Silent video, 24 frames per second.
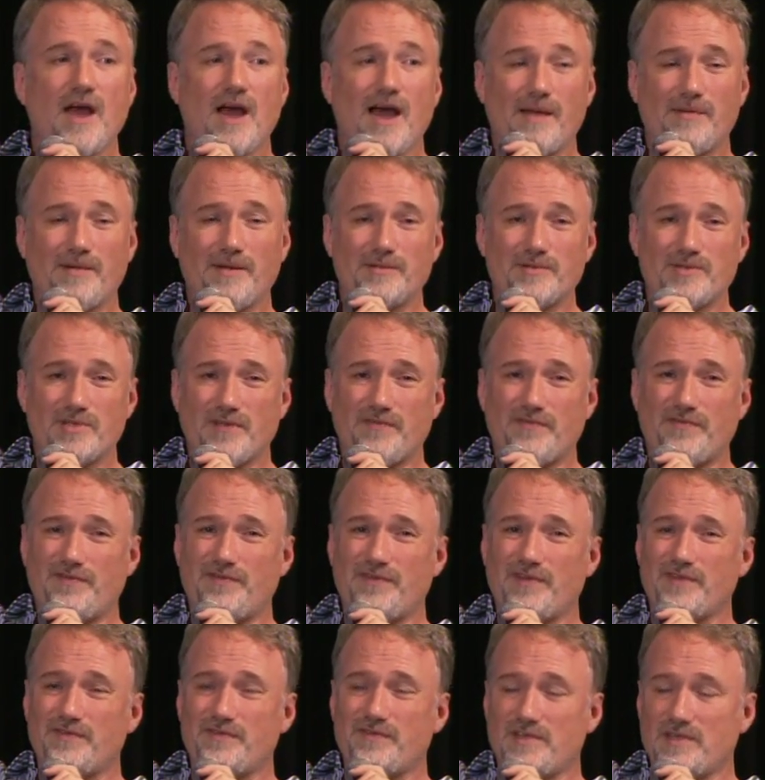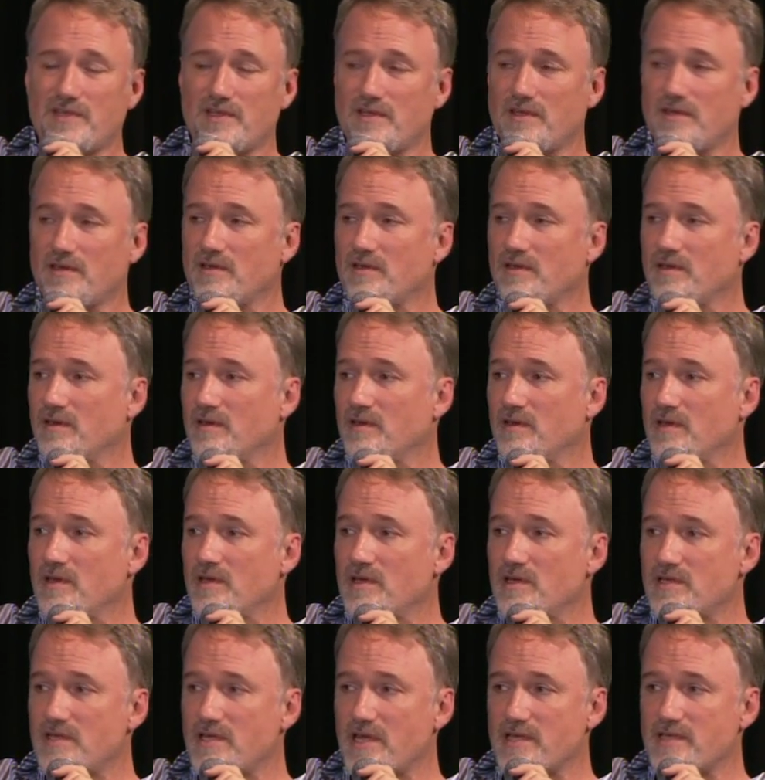I probably shot 50
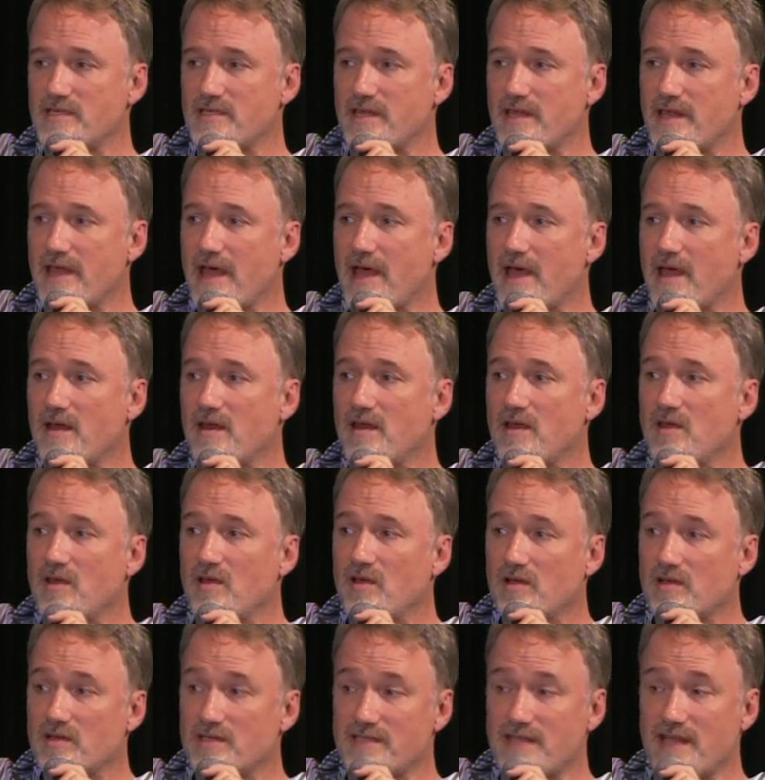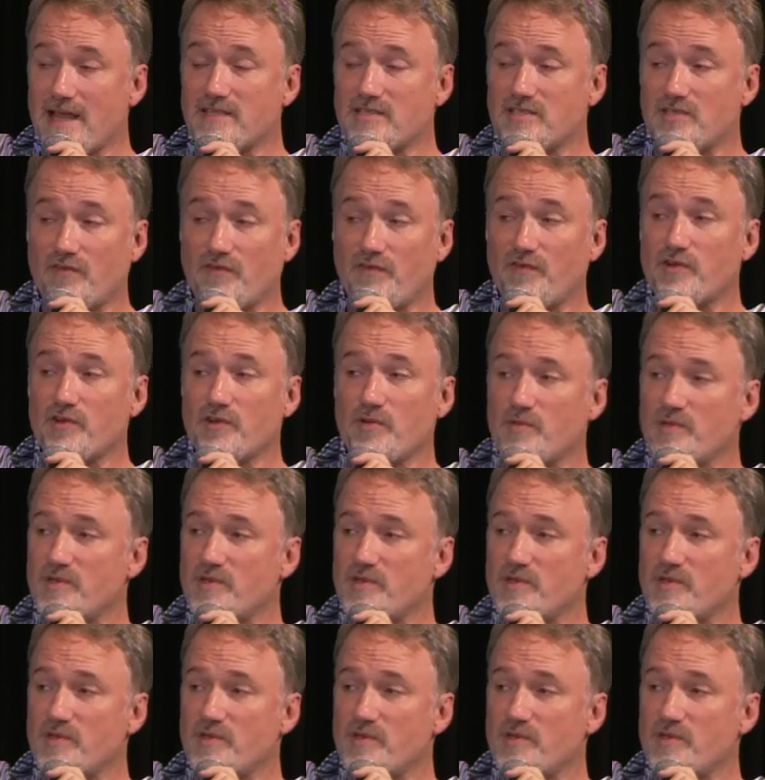takes of that, because that's the first.